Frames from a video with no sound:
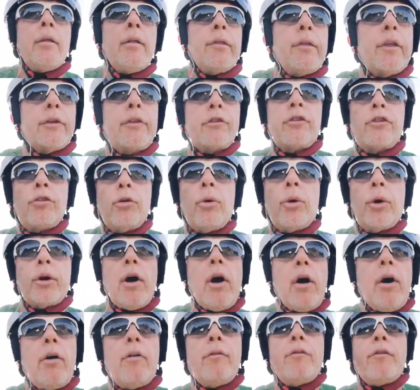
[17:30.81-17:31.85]
the sort
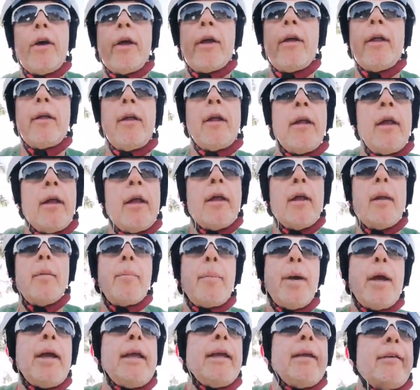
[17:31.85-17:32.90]
of
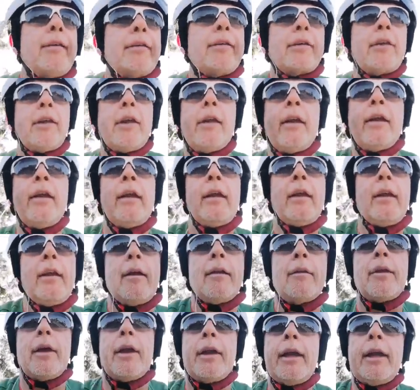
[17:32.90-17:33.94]
peace
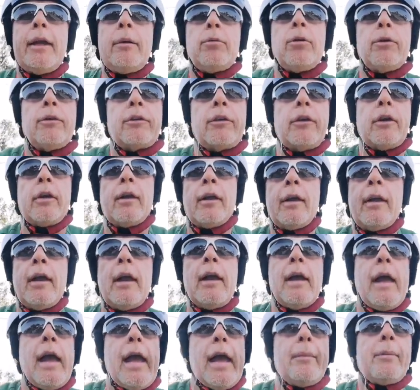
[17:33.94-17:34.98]
that he was
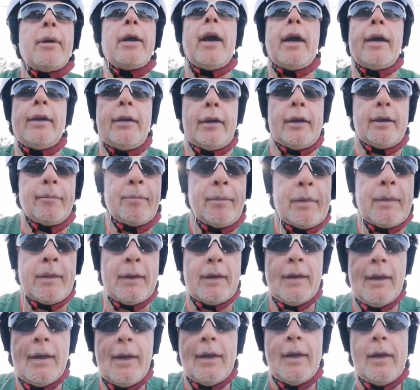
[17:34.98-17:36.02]
emanating.
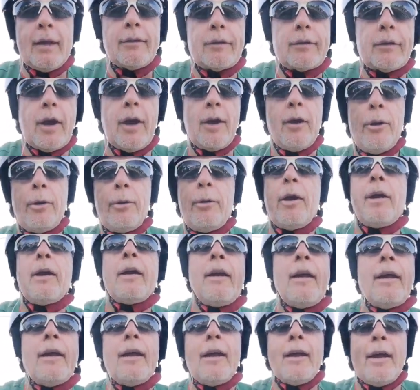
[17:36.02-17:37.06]
So
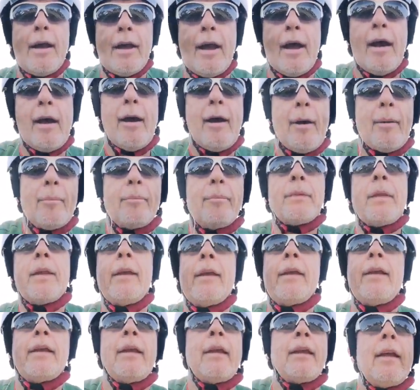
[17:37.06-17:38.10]

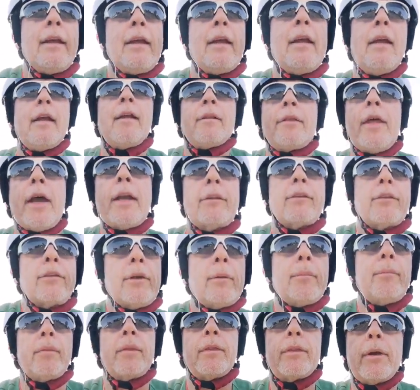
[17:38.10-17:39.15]
that's
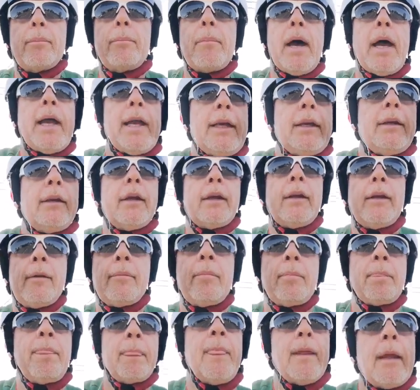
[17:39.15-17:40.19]
the main
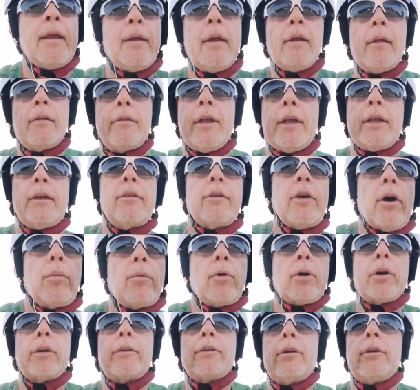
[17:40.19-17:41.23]
things
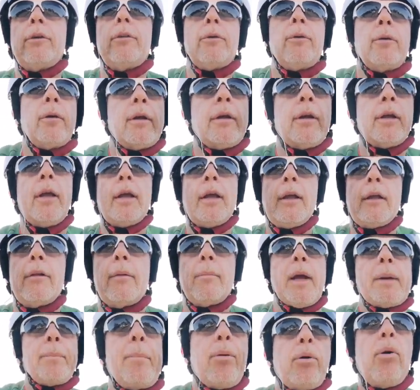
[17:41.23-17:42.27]
the
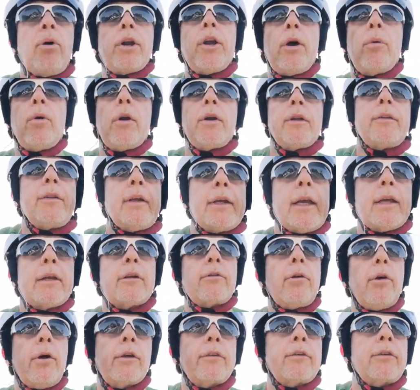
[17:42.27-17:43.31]
main point I wanted to get
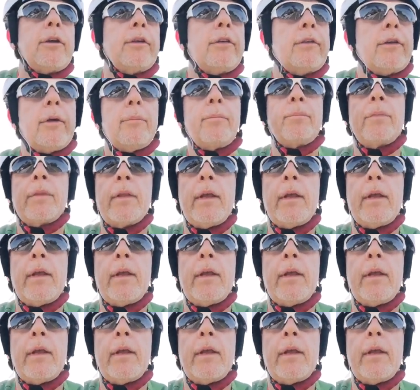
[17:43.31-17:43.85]
across, is that